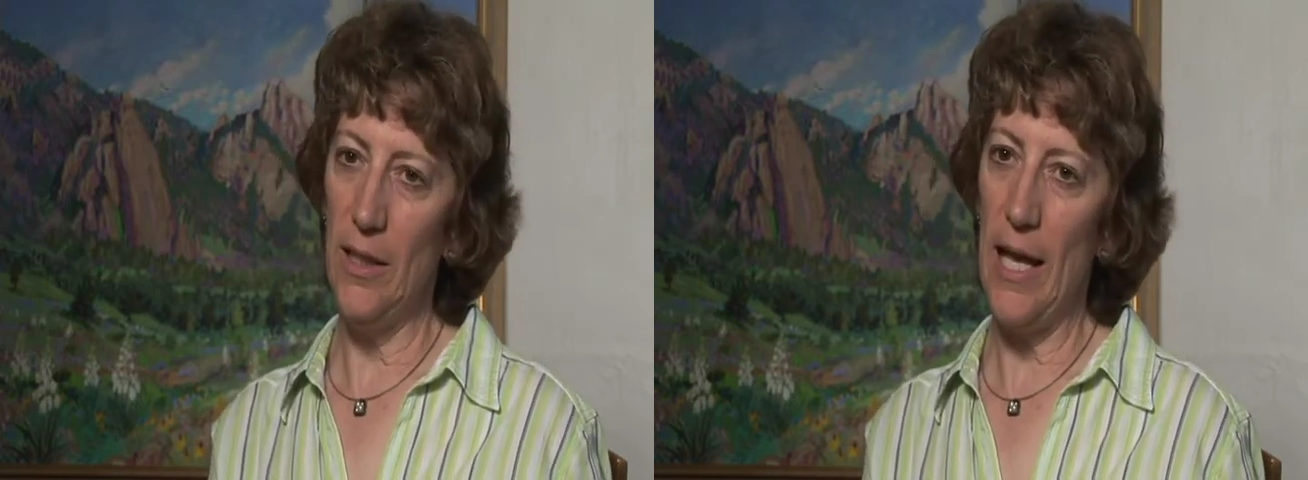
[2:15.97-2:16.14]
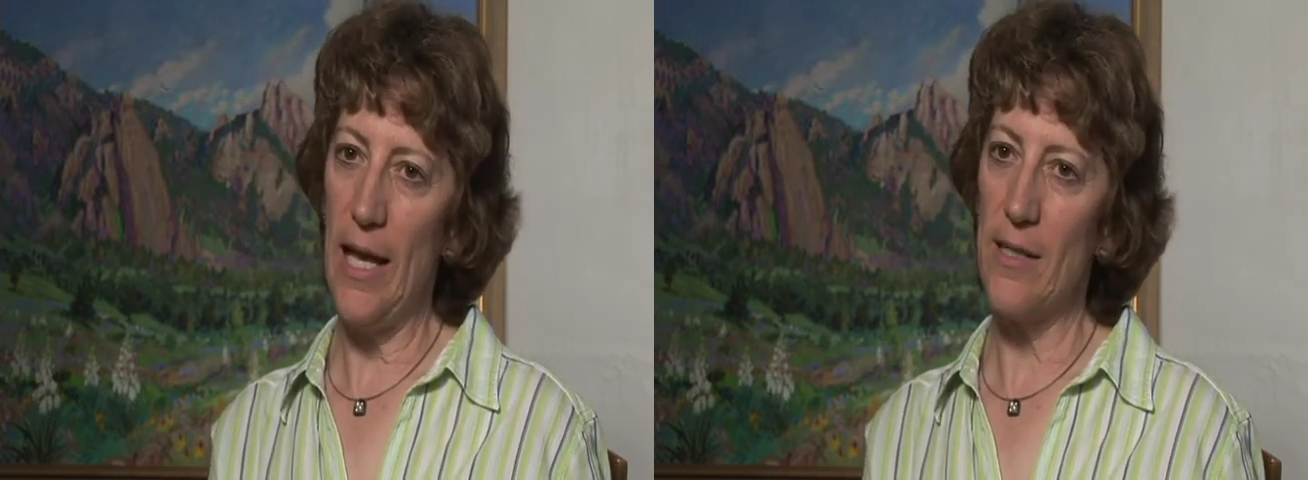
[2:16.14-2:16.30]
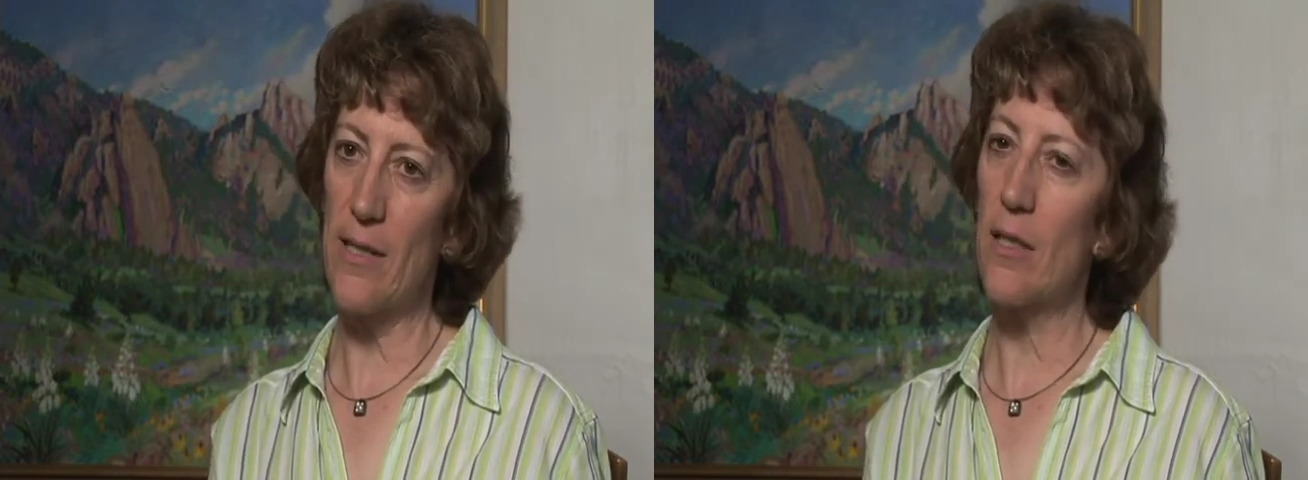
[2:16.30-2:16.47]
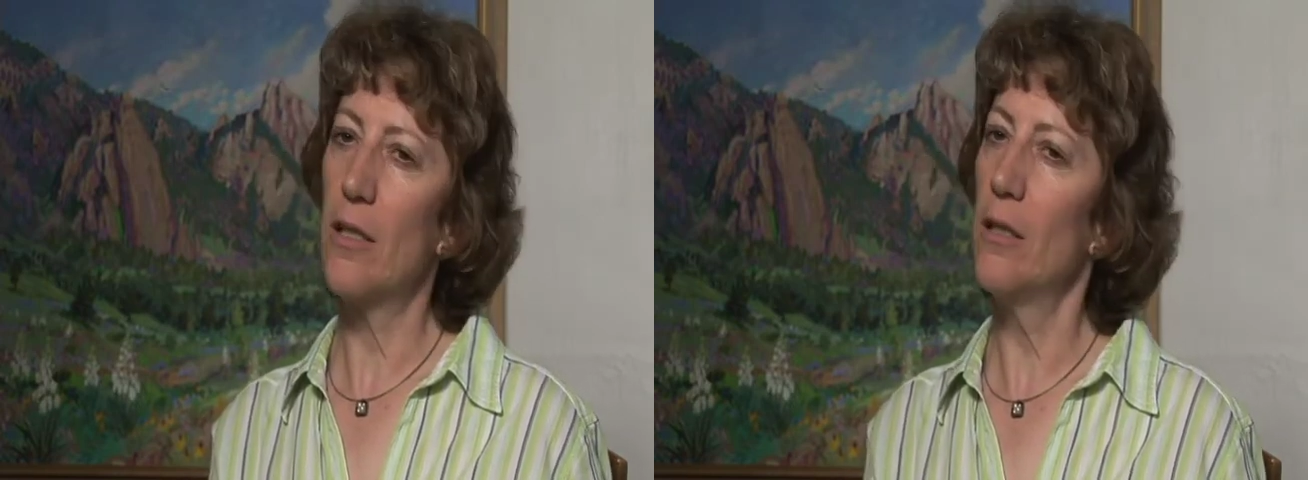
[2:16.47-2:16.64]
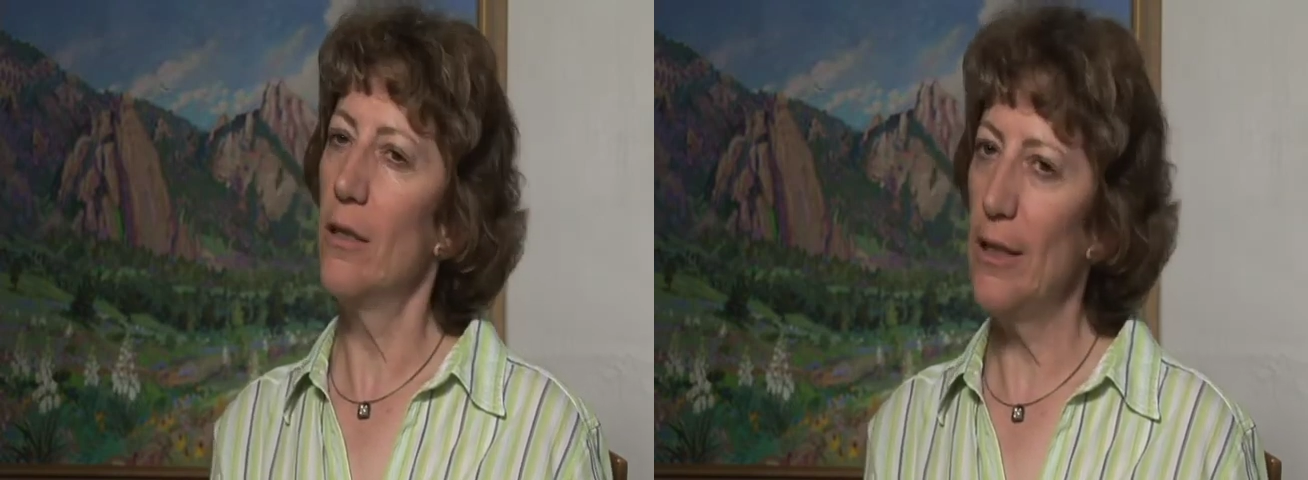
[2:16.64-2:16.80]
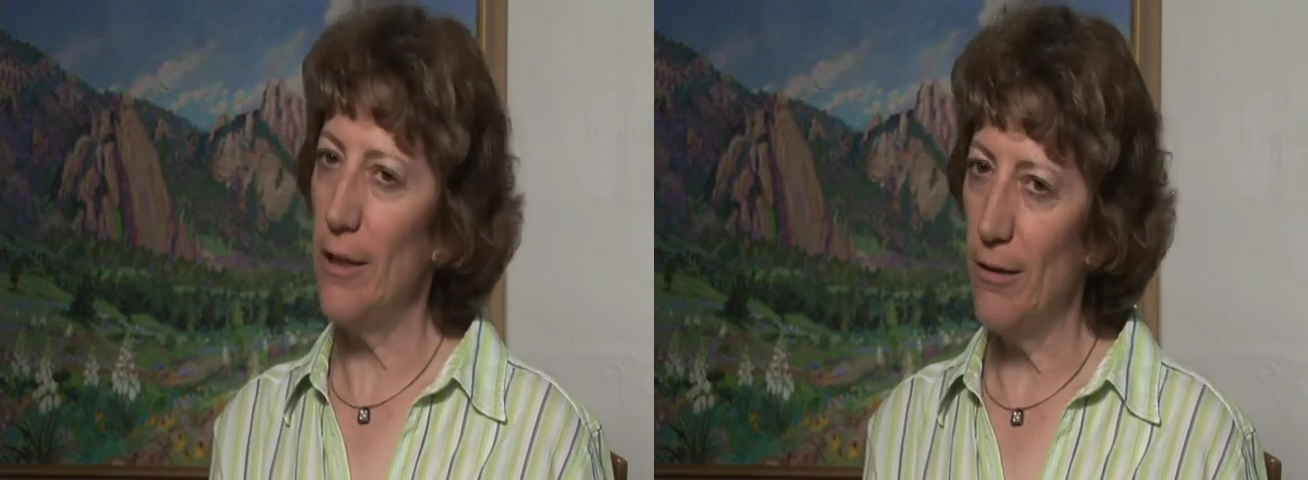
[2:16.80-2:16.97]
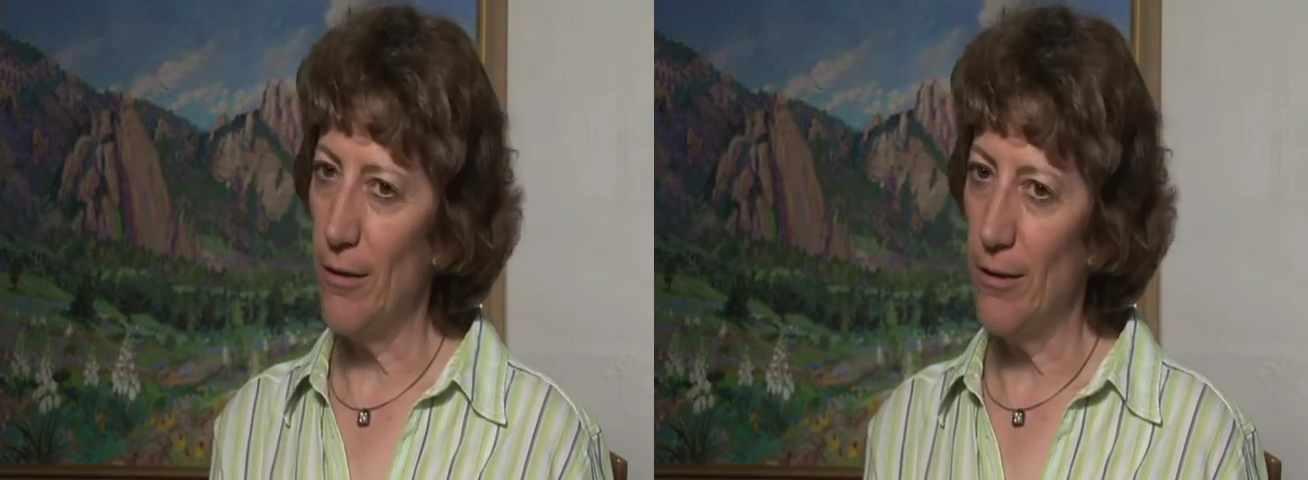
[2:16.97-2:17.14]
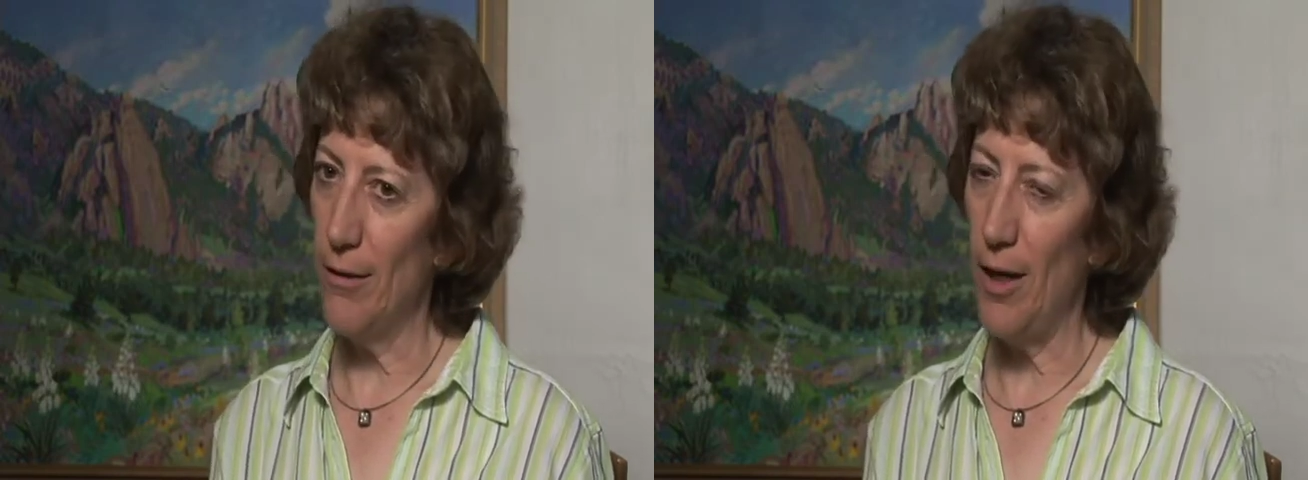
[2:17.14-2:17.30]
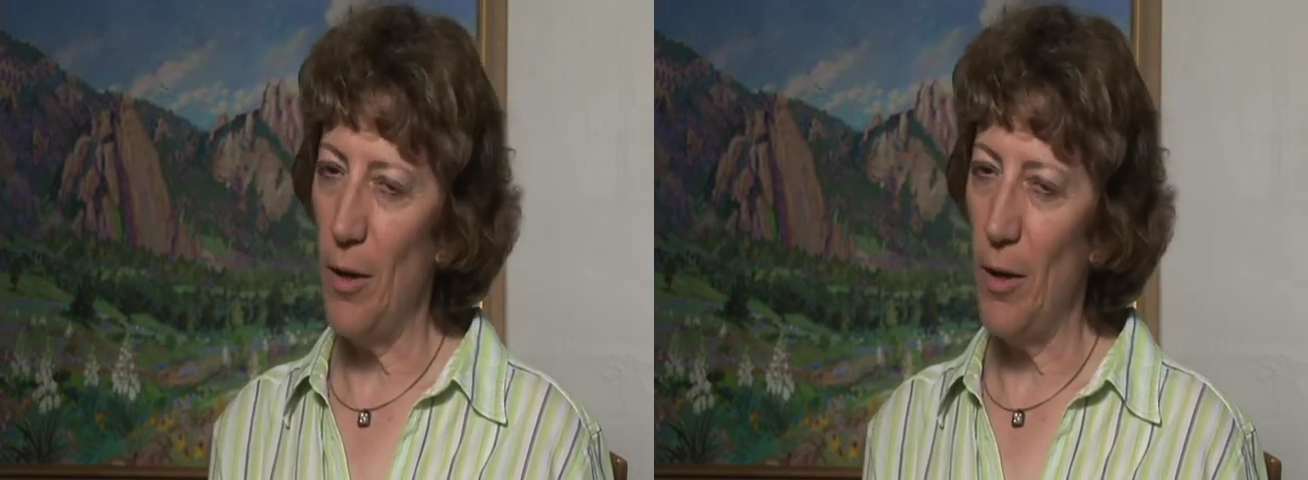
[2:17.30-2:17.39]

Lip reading: less clear